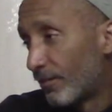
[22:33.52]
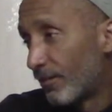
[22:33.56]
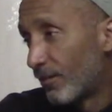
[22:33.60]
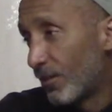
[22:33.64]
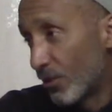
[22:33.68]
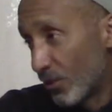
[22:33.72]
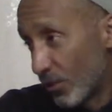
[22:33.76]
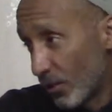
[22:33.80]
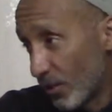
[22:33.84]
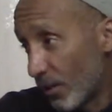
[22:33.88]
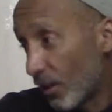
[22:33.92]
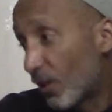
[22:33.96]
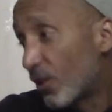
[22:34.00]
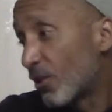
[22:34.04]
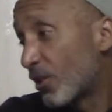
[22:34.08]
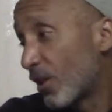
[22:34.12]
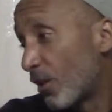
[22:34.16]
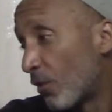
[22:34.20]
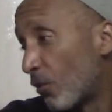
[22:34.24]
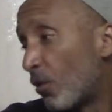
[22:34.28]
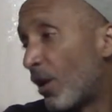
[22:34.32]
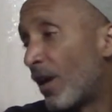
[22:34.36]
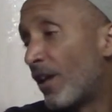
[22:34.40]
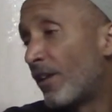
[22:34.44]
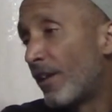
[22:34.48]
You see, because
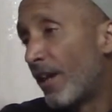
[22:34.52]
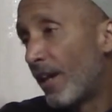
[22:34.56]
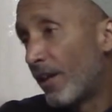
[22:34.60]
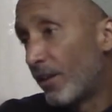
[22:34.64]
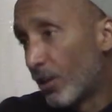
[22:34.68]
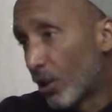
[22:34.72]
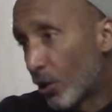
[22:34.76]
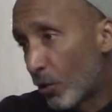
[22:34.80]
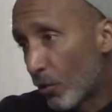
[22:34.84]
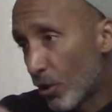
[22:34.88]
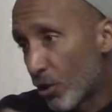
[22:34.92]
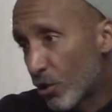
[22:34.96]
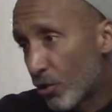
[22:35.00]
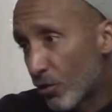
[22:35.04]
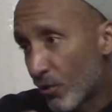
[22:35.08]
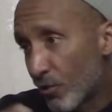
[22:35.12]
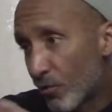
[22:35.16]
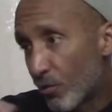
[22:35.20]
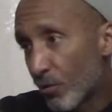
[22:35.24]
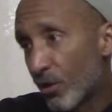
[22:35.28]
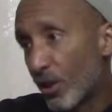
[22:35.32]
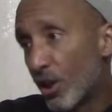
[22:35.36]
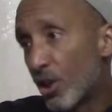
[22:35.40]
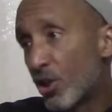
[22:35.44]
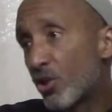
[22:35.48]
in the Christian
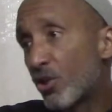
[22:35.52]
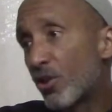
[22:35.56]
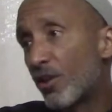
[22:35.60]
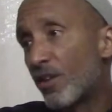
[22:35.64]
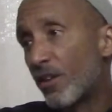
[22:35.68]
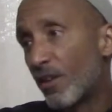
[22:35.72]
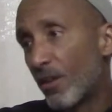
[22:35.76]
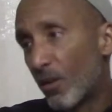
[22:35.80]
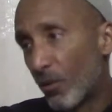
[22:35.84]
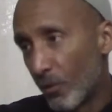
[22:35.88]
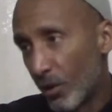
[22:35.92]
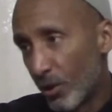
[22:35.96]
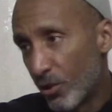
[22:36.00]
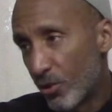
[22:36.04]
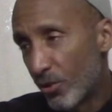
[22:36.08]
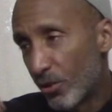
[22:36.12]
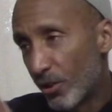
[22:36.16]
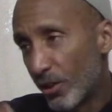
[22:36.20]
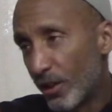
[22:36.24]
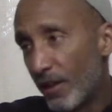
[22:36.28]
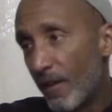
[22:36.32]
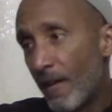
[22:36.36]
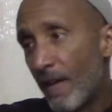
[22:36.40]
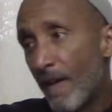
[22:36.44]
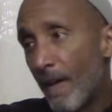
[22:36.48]
tradition,
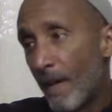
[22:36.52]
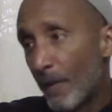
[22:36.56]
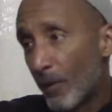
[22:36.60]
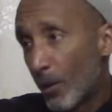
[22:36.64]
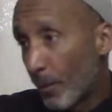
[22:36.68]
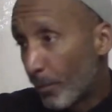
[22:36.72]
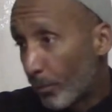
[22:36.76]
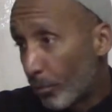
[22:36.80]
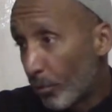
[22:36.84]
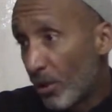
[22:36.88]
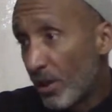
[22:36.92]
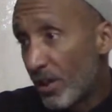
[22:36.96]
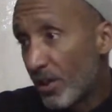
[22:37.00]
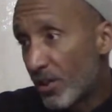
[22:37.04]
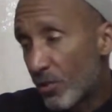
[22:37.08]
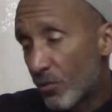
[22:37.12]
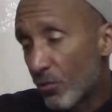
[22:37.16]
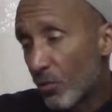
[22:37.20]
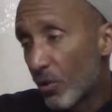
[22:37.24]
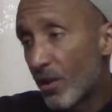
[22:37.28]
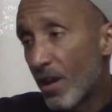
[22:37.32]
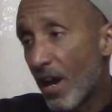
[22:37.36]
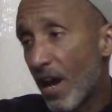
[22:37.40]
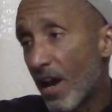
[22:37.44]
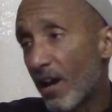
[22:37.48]
originally, the priests
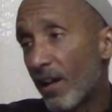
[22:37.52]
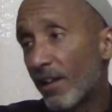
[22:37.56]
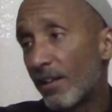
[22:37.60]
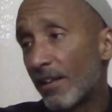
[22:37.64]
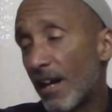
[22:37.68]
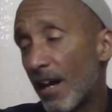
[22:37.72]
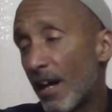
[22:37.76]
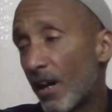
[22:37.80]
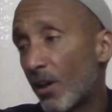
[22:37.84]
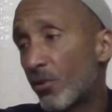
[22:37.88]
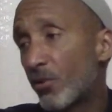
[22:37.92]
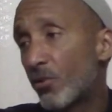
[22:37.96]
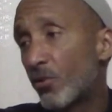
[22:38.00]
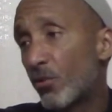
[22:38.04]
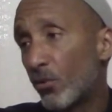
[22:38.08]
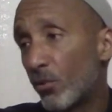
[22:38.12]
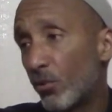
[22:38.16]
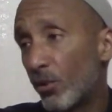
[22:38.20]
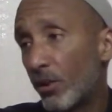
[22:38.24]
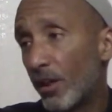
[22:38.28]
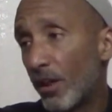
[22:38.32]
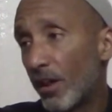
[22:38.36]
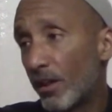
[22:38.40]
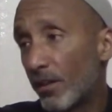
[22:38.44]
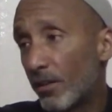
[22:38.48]
were not allowed
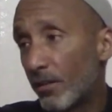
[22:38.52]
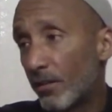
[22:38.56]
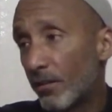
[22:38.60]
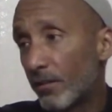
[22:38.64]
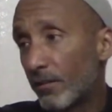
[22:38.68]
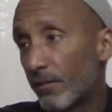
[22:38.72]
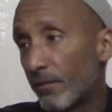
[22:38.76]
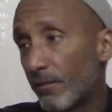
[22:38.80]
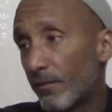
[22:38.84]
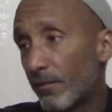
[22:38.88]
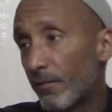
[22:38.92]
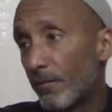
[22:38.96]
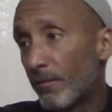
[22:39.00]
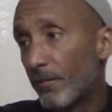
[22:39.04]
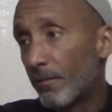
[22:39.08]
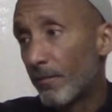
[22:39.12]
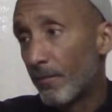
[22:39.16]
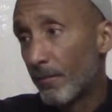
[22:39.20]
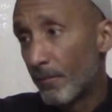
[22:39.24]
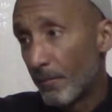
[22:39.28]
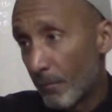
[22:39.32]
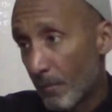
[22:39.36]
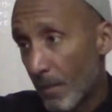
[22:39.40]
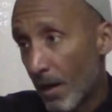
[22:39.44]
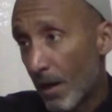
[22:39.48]
to get
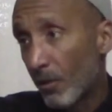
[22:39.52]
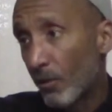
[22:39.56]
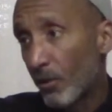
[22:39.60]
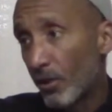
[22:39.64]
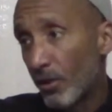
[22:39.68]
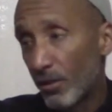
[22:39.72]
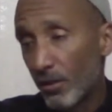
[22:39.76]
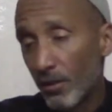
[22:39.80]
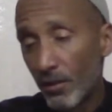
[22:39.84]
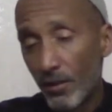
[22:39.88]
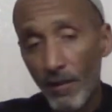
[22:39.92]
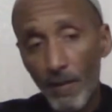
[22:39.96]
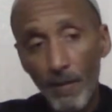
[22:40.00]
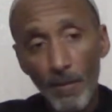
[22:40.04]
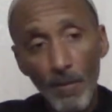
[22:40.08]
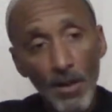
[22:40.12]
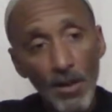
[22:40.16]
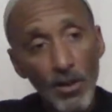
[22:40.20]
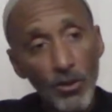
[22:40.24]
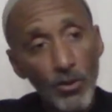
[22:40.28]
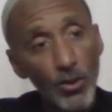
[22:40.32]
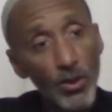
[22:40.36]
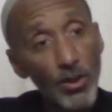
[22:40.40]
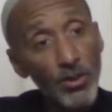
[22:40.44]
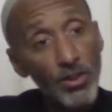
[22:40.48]
married.
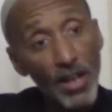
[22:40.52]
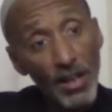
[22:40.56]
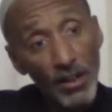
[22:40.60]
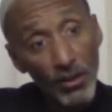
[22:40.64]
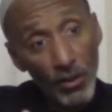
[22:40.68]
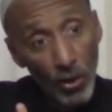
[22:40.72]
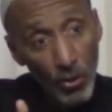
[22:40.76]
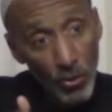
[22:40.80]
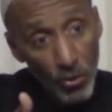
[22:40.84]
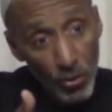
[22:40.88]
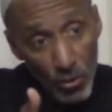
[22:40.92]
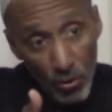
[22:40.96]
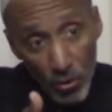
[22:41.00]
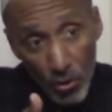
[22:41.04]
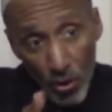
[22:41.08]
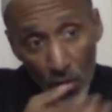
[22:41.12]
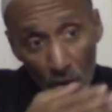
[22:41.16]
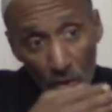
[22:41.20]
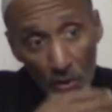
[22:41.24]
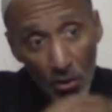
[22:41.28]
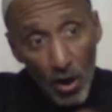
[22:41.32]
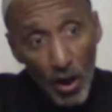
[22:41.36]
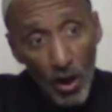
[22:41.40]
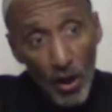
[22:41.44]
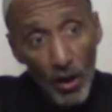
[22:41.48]
So they're saying, don't you
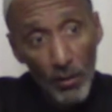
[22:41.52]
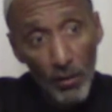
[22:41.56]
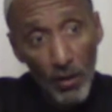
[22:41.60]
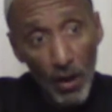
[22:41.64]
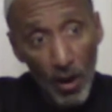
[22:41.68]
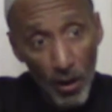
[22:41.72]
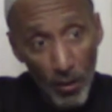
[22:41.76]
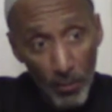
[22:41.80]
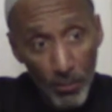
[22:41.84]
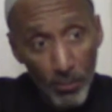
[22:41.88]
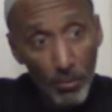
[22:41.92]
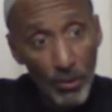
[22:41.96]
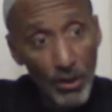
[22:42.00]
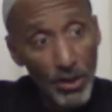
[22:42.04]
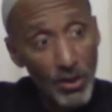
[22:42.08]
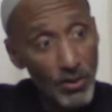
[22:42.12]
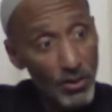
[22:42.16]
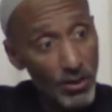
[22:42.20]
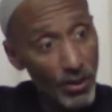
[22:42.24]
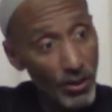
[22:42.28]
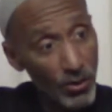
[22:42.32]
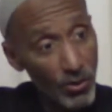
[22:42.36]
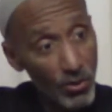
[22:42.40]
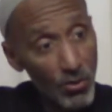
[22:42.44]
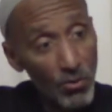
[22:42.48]
know our priests,
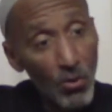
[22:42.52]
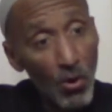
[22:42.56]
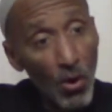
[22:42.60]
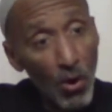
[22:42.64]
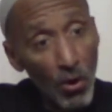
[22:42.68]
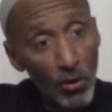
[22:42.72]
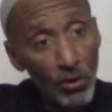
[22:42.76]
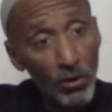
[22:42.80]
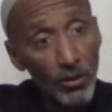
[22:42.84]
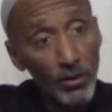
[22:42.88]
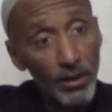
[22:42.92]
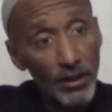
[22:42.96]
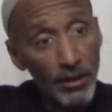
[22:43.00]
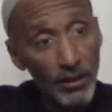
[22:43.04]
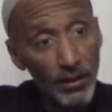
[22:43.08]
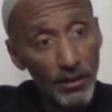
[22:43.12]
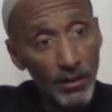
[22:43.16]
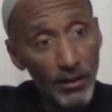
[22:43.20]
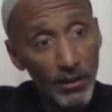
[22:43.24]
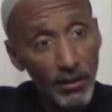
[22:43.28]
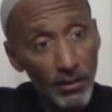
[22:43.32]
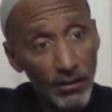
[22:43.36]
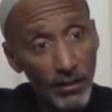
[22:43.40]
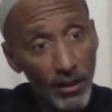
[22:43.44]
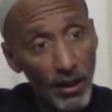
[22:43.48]
they're too holy.
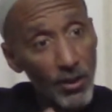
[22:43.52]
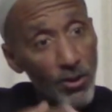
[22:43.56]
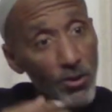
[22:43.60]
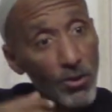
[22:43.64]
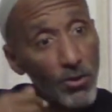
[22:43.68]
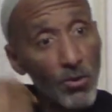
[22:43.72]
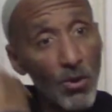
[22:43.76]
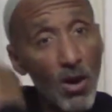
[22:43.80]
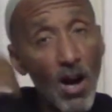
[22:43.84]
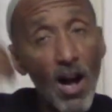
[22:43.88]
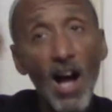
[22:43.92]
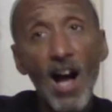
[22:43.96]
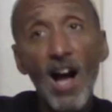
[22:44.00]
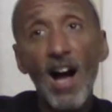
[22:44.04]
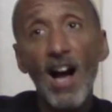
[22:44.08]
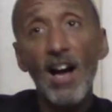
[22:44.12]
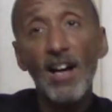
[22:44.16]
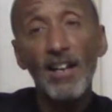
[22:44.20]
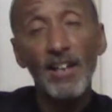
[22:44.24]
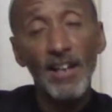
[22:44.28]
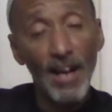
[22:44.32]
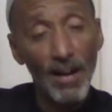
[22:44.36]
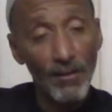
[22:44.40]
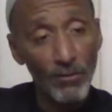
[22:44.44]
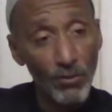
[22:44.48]
They're too
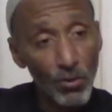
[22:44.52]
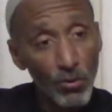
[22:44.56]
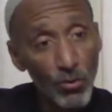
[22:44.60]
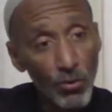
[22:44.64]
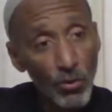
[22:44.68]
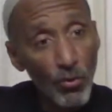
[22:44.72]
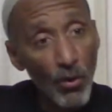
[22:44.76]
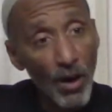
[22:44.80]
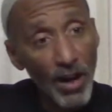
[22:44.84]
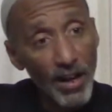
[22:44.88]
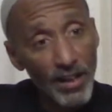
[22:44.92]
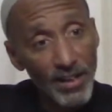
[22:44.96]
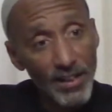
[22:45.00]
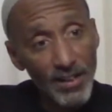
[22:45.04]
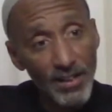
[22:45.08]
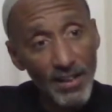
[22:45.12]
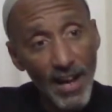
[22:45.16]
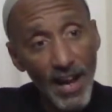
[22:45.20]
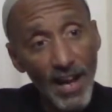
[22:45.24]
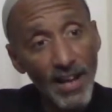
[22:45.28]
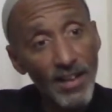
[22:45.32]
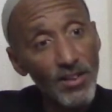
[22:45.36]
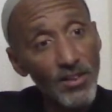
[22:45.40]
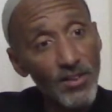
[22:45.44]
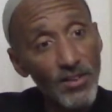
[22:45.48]
high. They have too great a
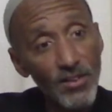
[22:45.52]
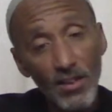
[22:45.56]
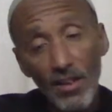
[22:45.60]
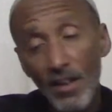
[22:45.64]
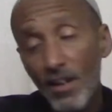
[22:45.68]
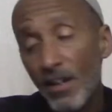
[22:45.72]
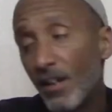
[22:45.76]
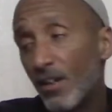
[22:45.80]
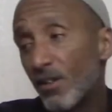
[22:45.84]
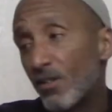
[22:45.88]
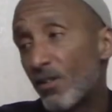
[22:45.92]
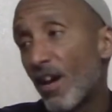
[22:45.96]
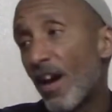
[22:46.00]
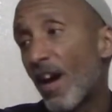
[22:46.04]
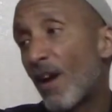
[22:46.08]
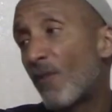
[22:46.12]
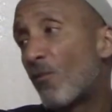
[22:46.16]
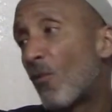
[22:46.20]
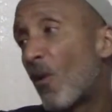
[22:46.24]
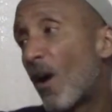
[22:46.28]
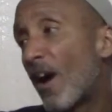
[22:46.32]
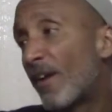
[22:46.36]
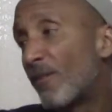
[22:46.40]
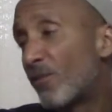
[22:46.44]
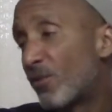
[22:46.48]
status to have
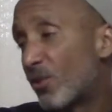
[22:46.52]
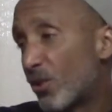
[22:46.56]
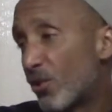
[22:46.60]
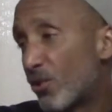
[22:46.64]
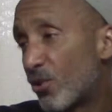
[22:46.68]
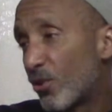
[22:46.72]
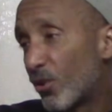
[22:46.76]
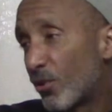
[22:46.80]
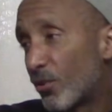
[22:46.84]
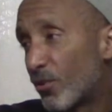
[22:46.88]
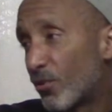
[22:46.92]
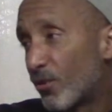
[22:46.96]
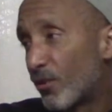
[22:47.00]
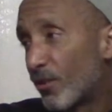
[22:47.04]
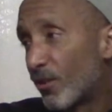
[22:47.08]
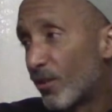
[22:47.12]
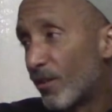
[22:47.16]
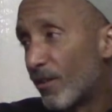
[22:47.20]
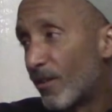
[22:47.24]
wives and children.